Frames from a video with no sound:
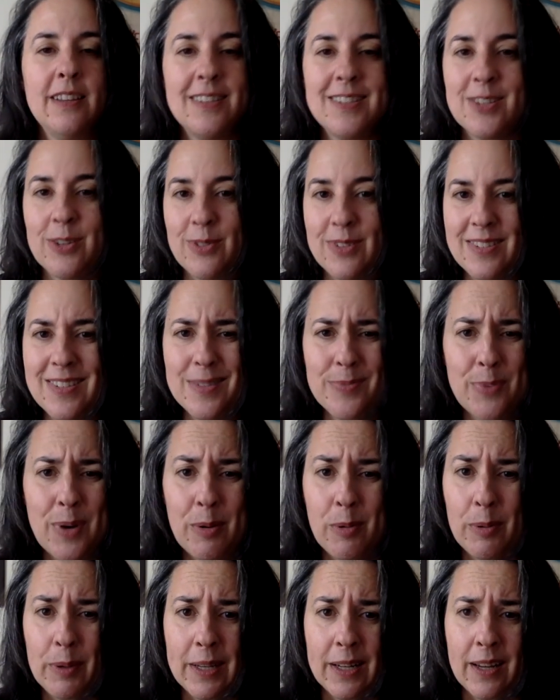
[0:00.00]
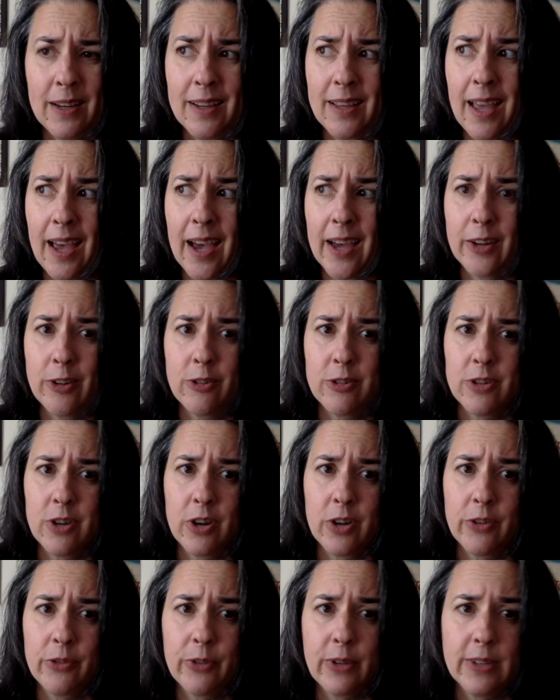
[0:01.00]
So this is probably not cat or
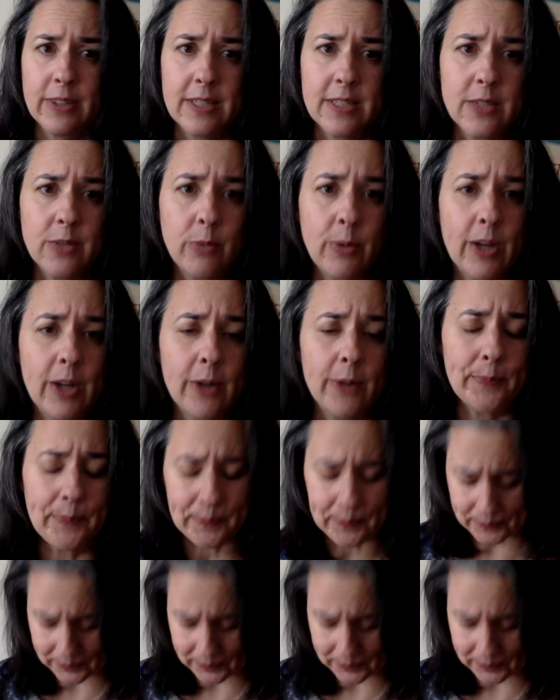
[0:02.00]
dog friendly to wear.